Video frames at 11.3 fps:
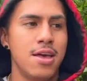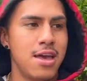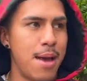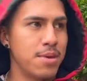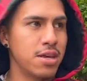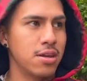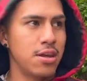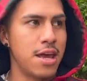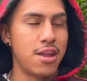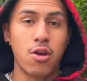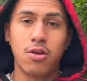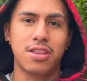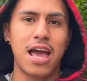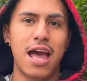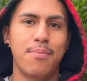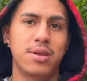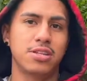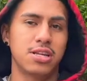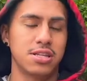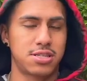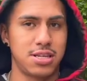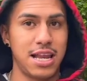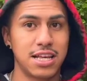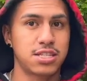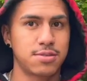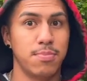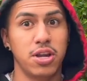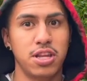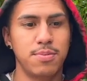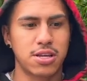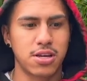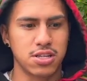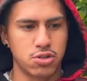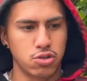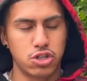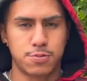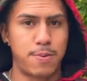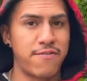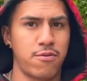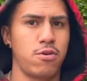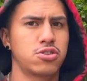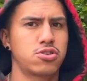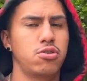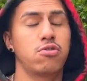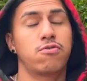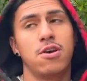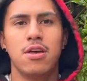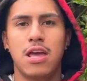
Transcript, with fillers: I mean, and not only that, but it's it's less money because you just pay for one sunroof.